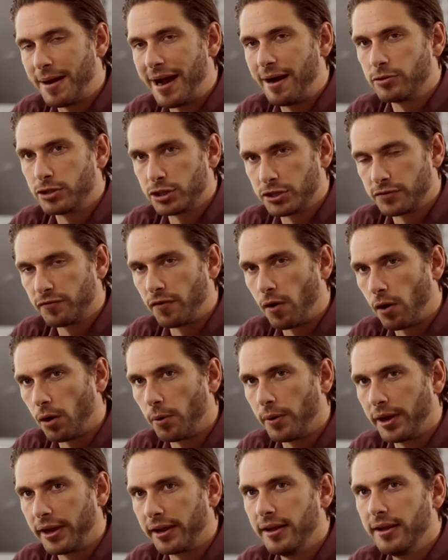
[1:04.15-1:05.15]
about just
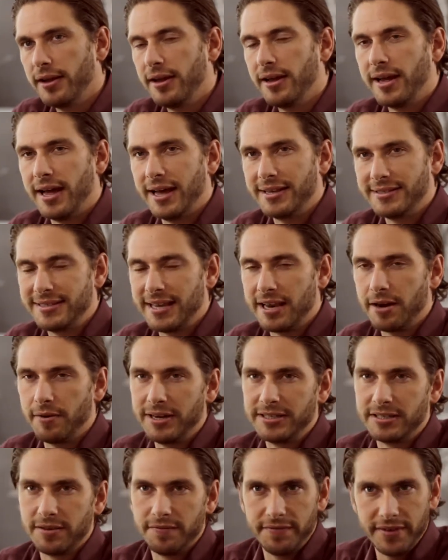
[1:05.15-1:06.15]
following a
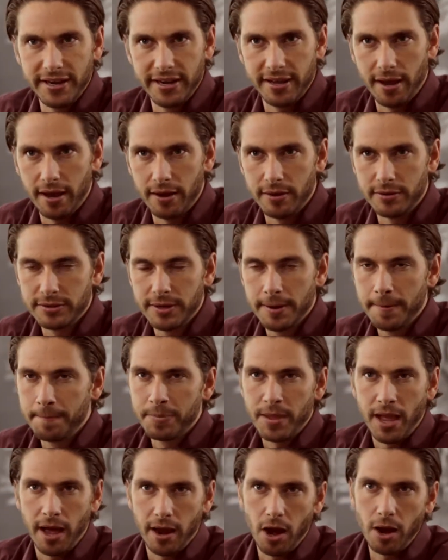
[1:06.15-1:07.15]
series of videos.
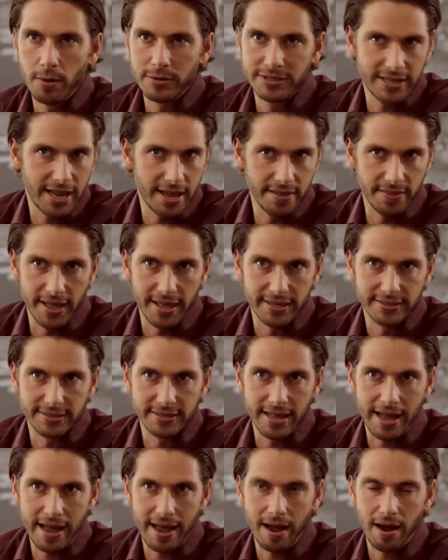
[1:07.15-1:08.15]
And I would say
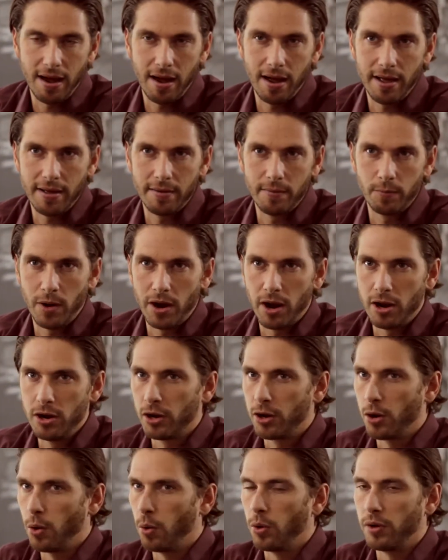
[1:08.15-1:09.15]
this, that when I
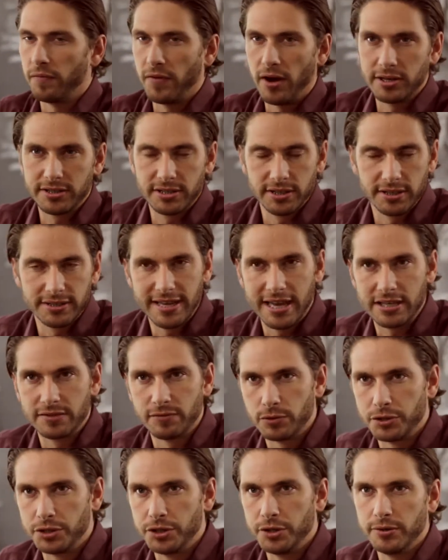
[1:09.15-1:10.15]
look at all of our
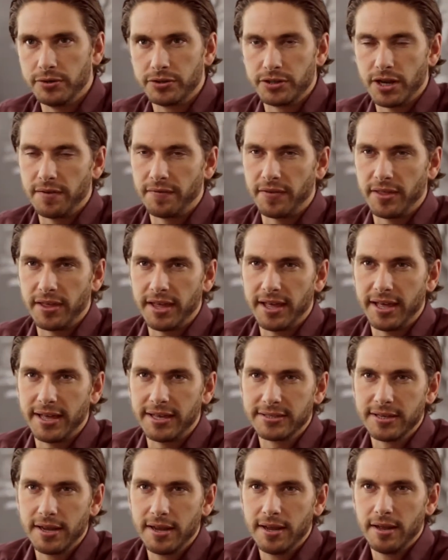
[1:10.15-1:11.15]
successful students over the
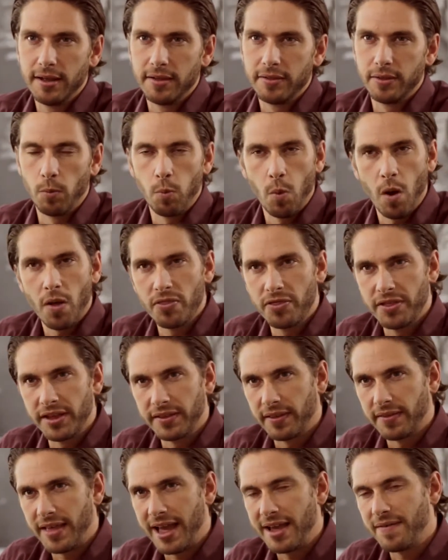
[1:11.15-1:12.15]
years, the one
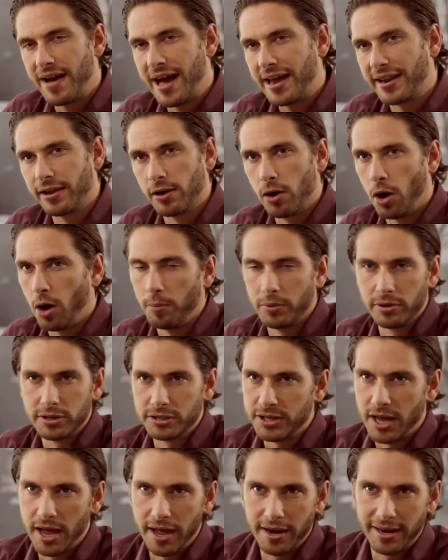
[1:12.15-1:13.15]
thing that they've had in common
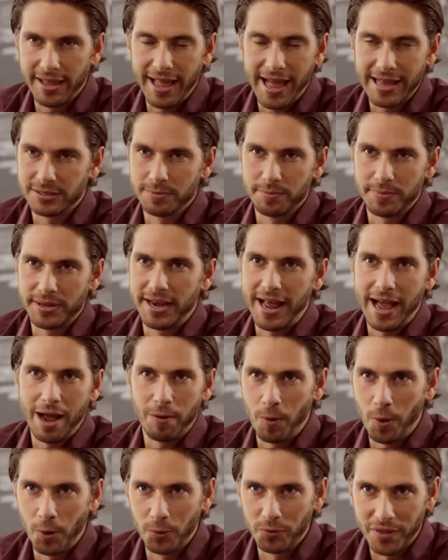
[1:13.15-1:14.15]
certainly hasn't been
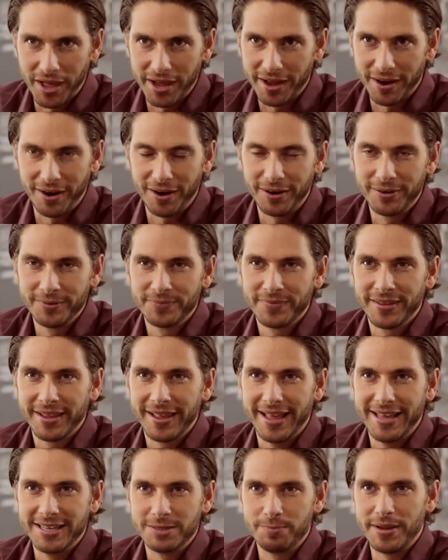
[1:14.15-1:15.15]
how old they are.
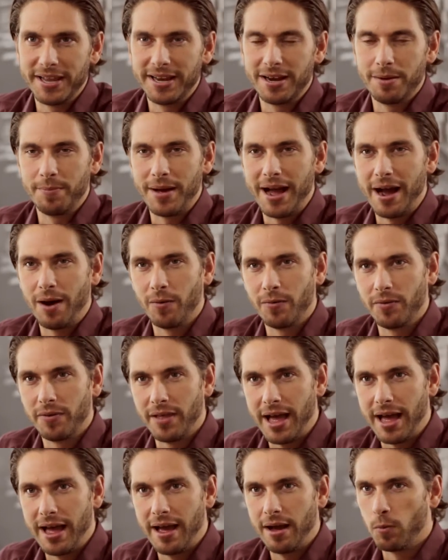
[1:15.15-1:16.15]
It's been about
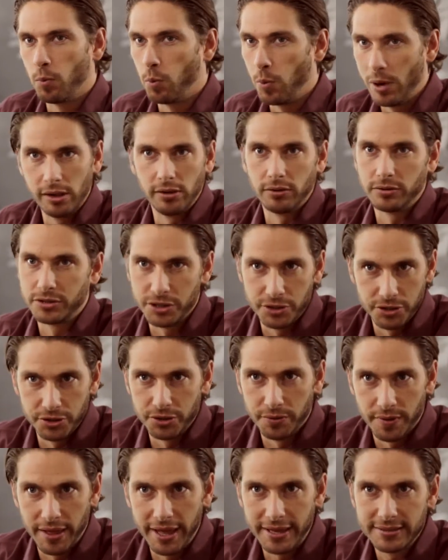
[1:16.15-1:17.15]
their will to
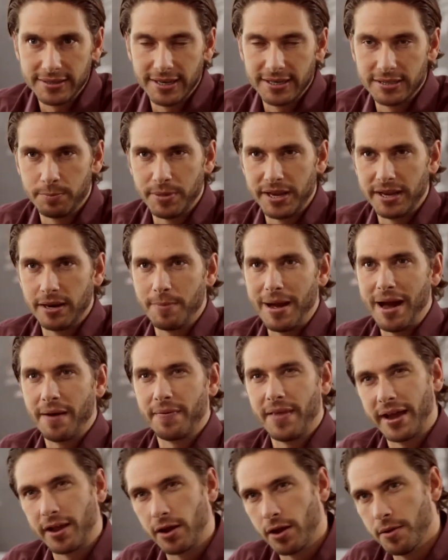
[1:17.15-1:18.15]
do this. It's been
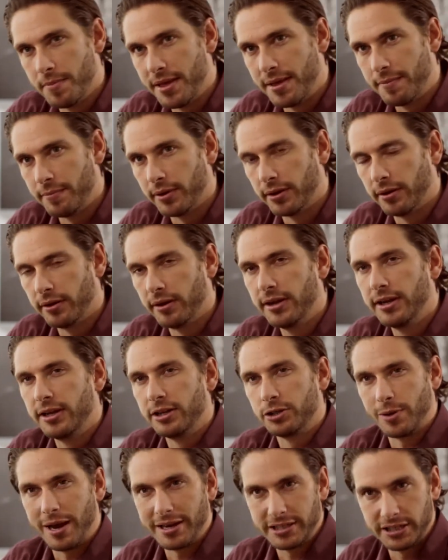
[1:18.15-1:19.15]
about their commitment
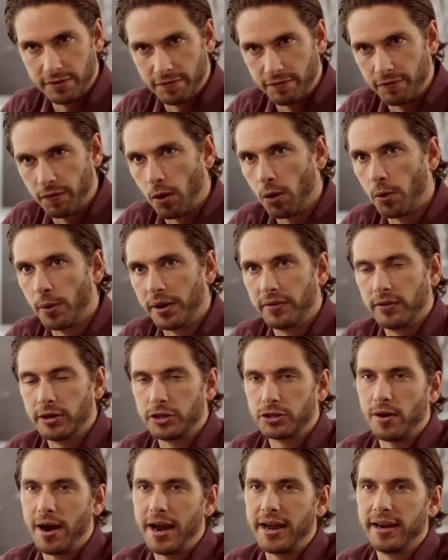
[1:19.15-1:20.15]
to actually following the
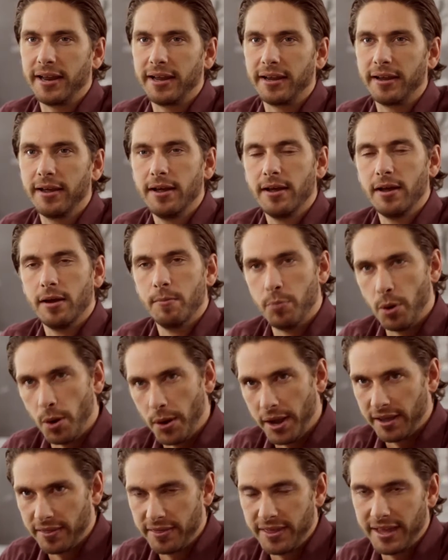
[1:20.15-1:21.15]
training,
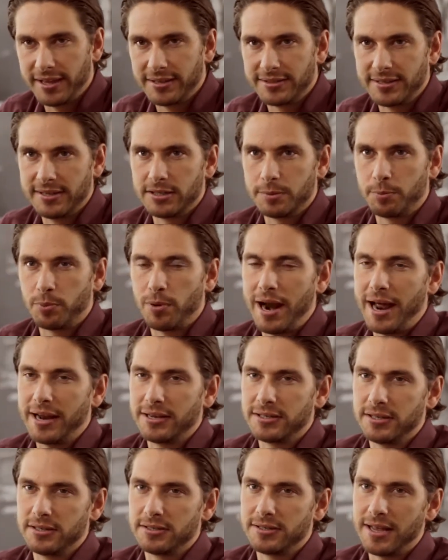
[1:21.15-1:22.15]
putting things into
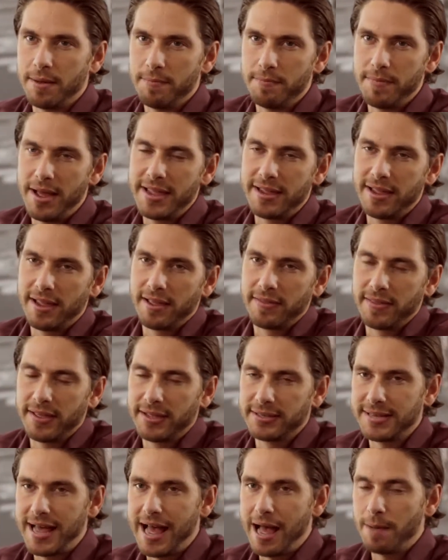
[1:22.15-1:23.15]
practice and making
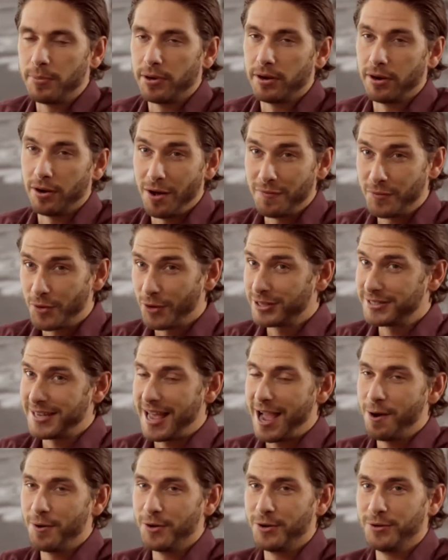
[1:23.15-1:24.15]
things happen. And I've got to
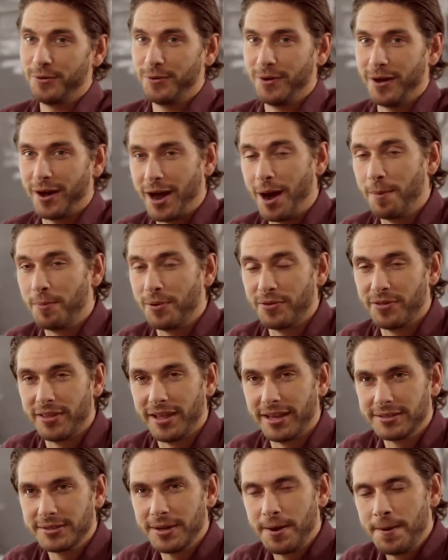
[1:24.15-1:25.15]
tell you a couple of
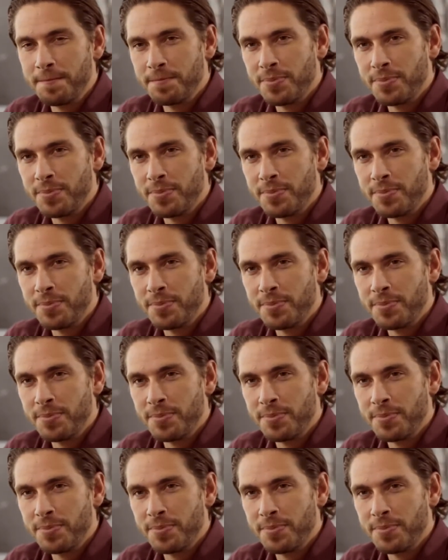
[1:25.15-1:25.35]
things.